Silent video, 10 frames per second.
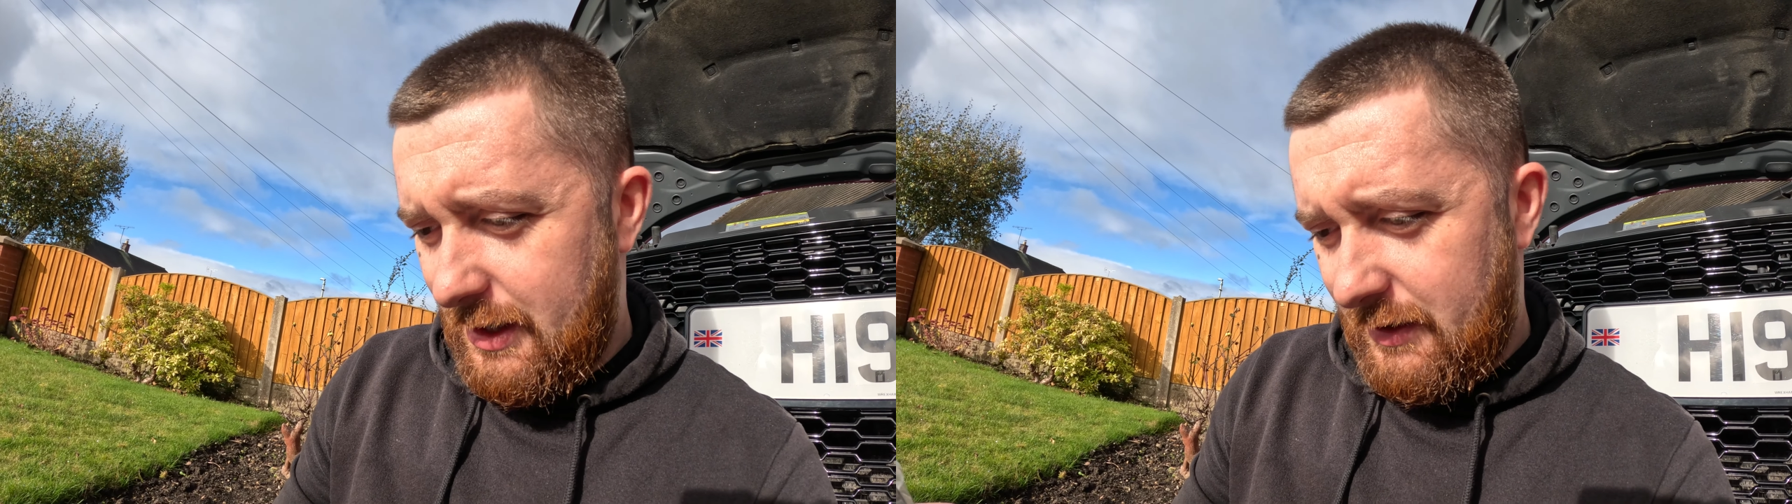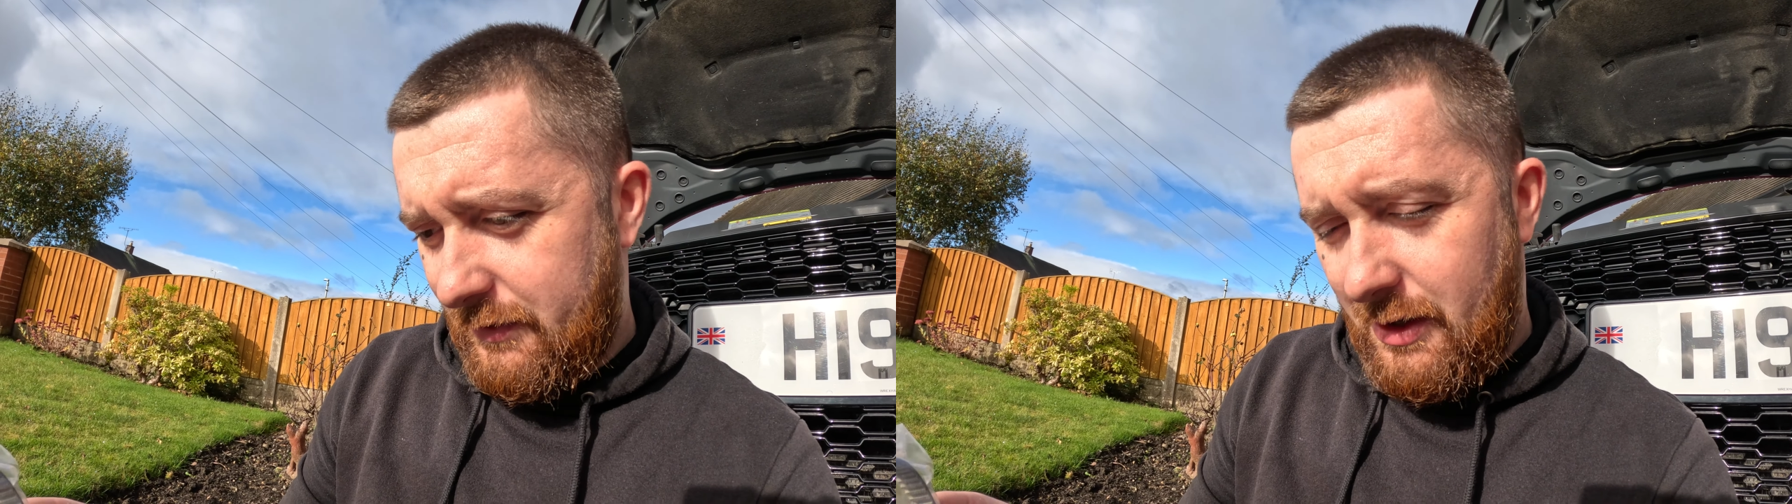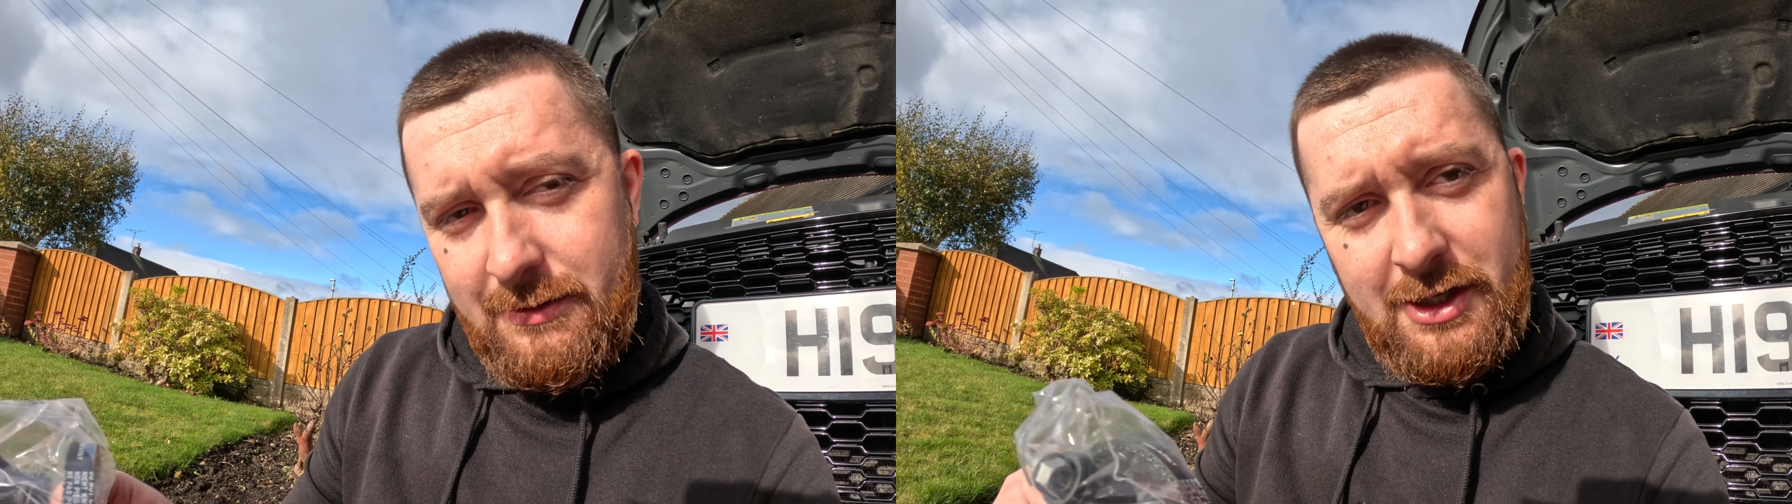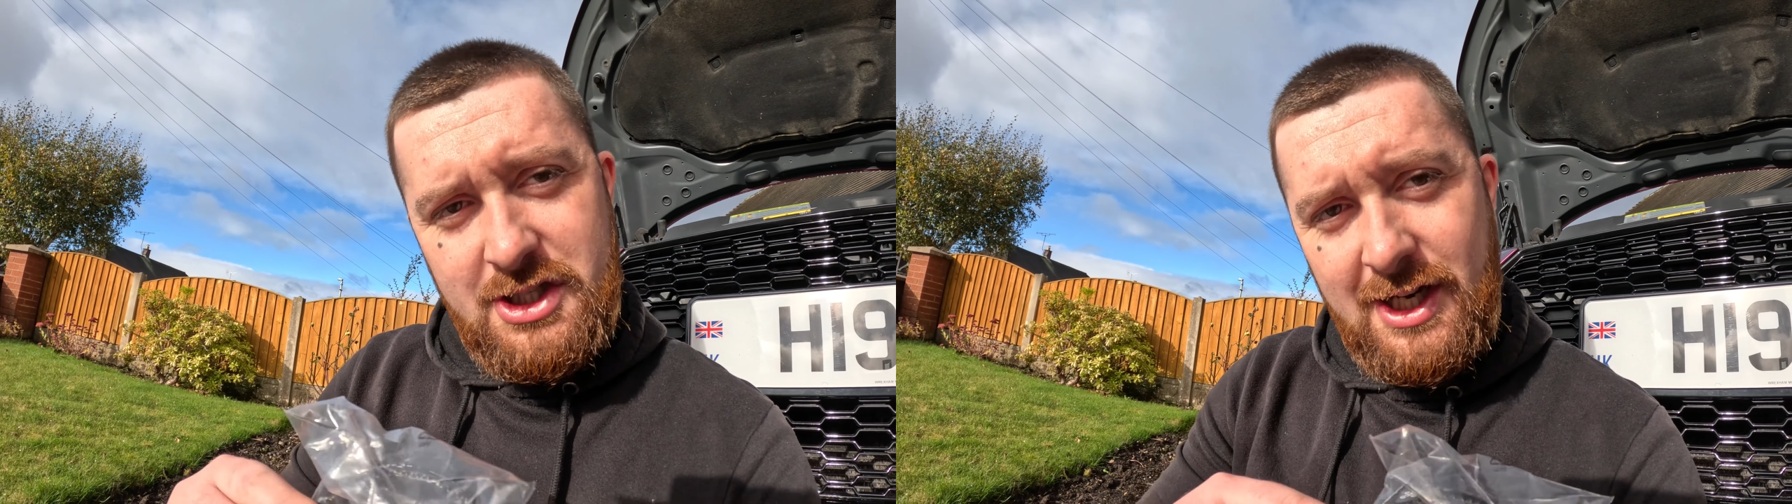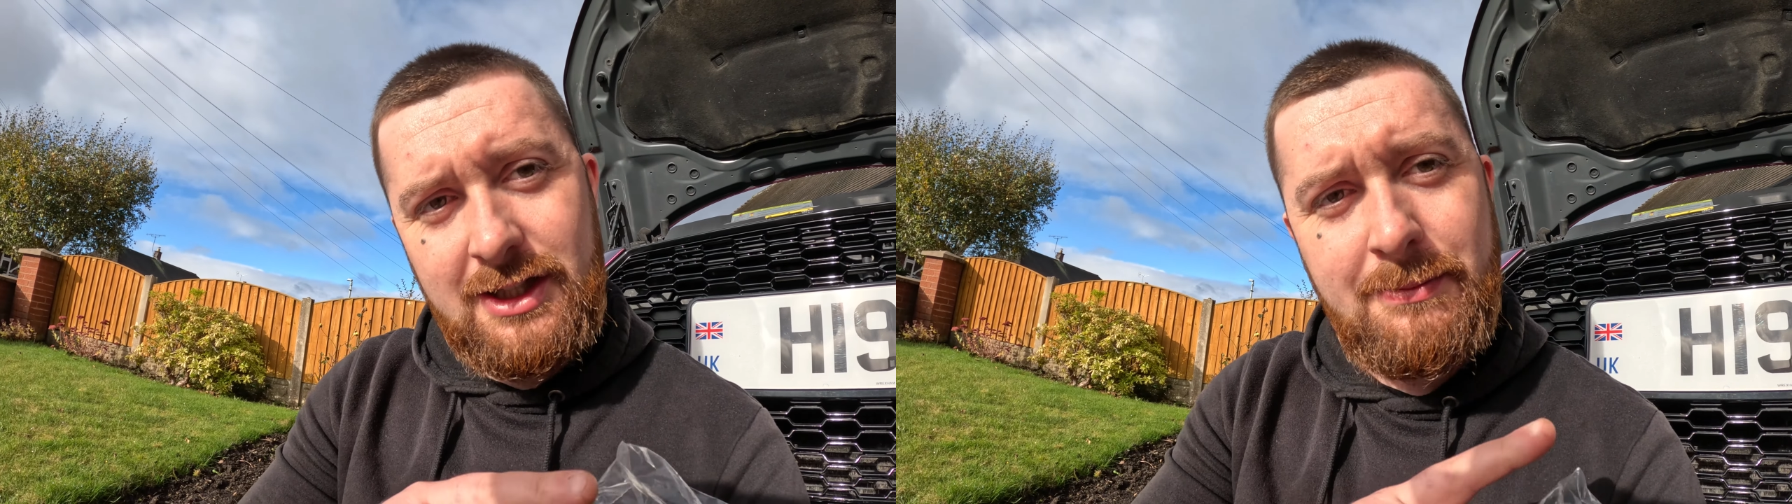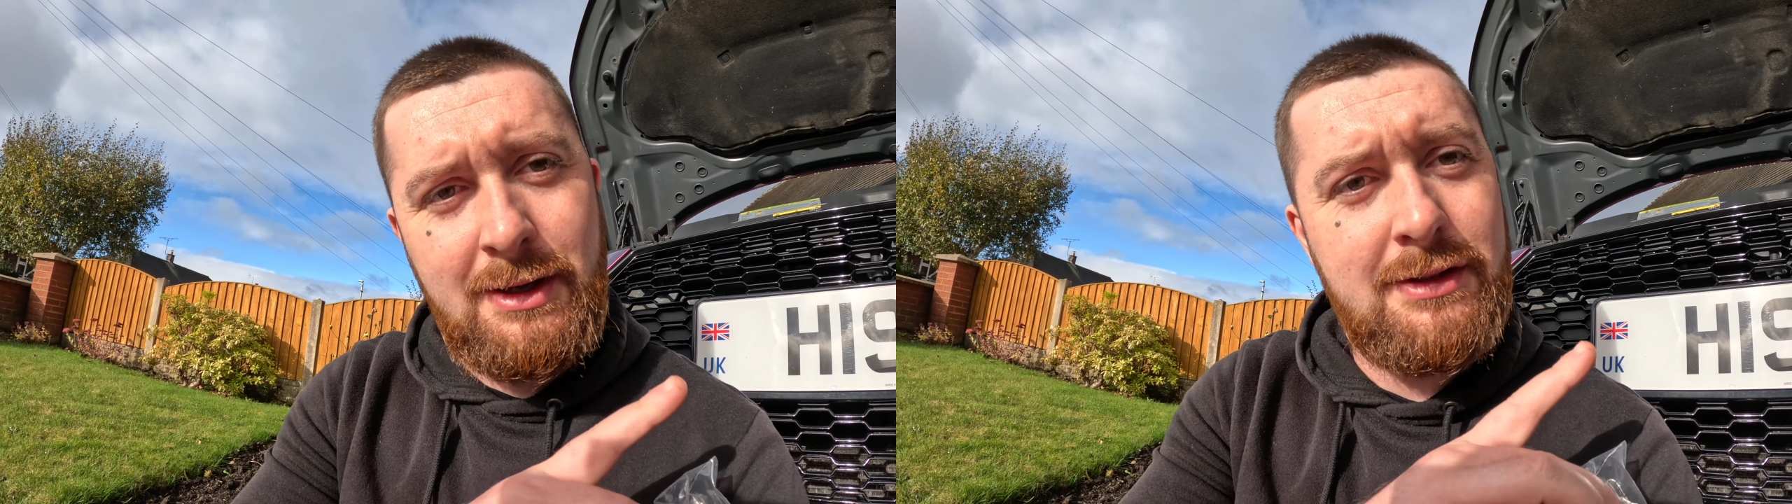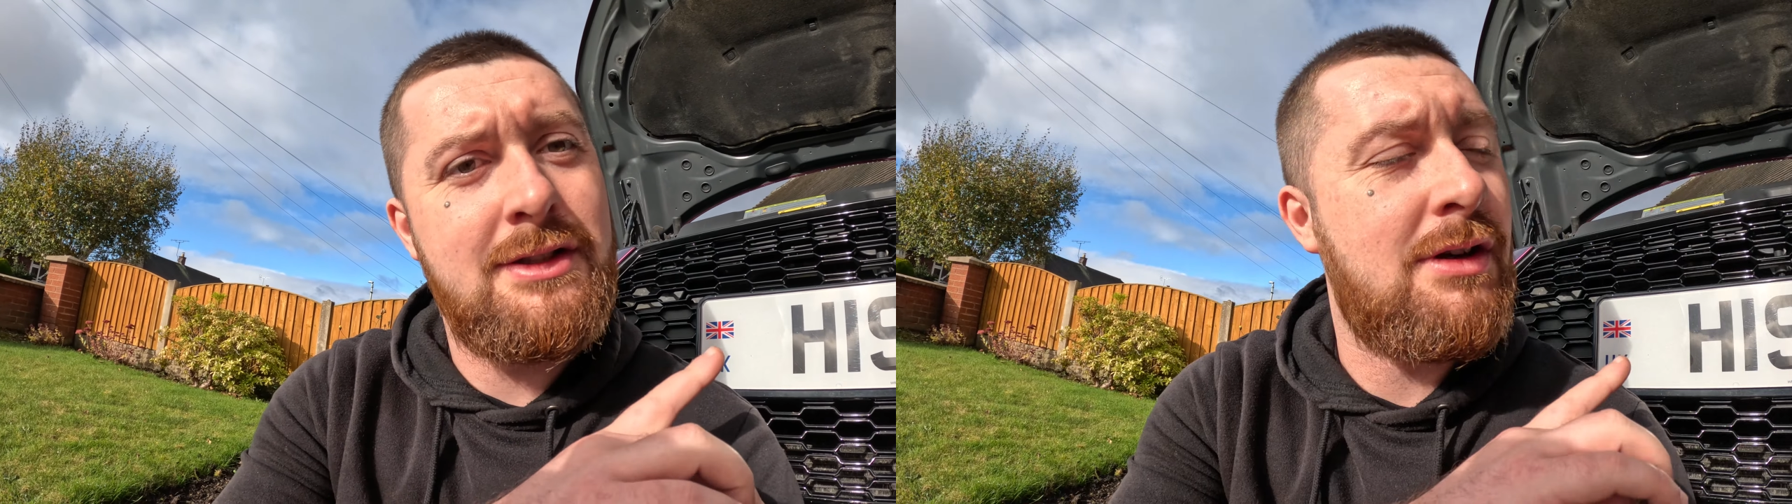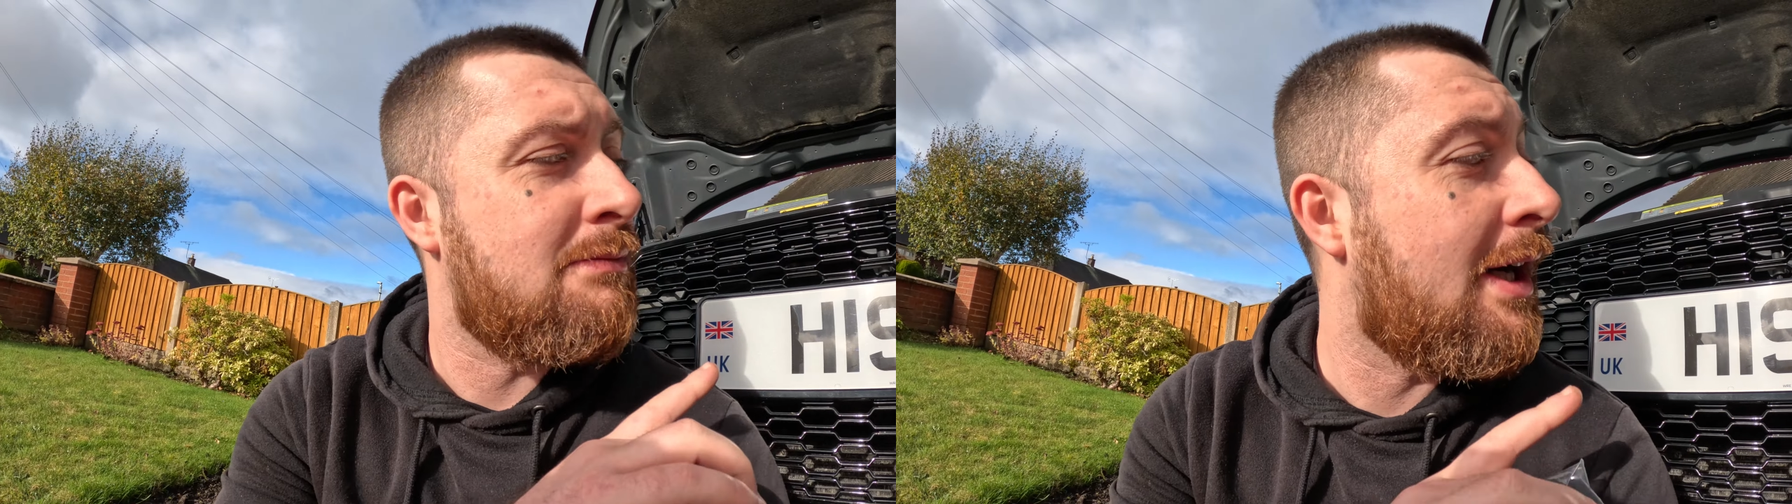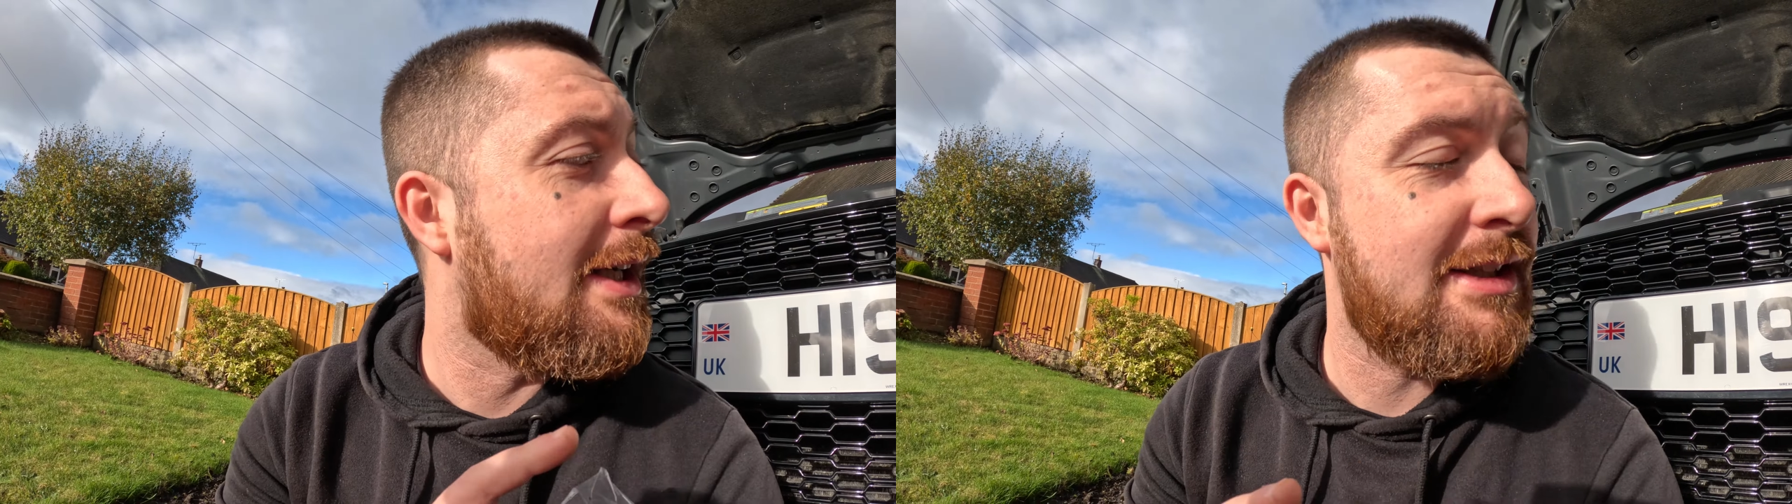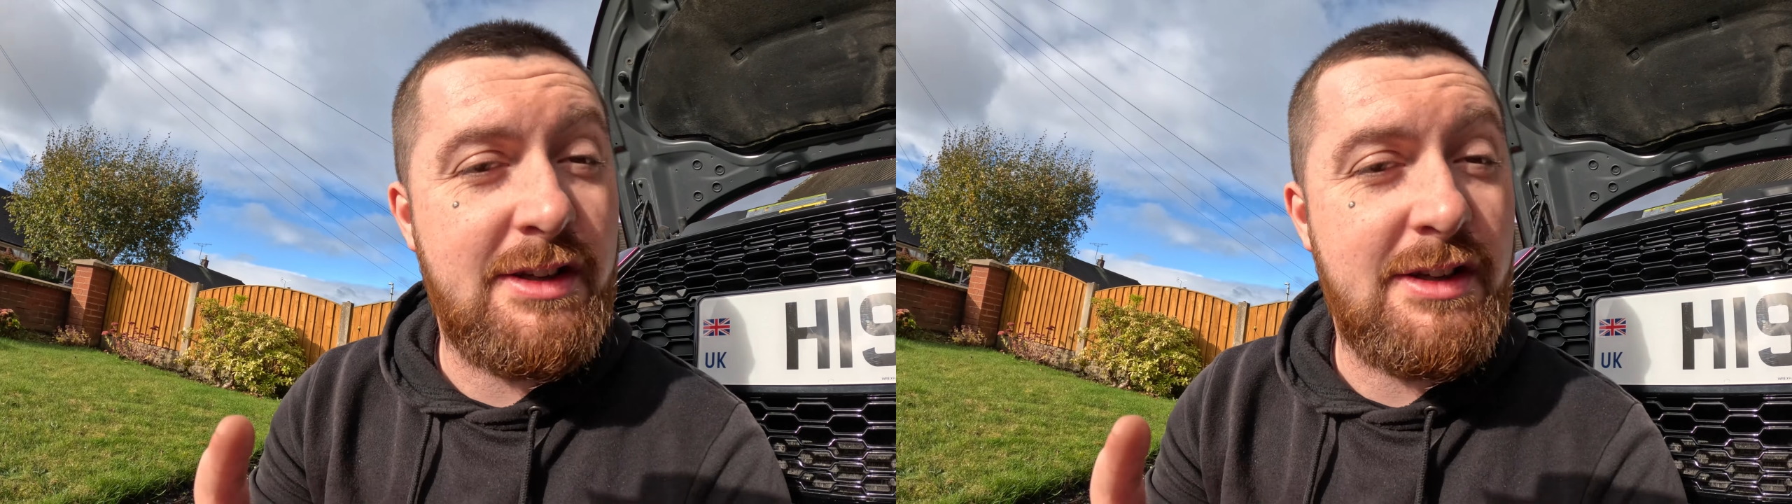If not, I'm going to check the belt that's on mine.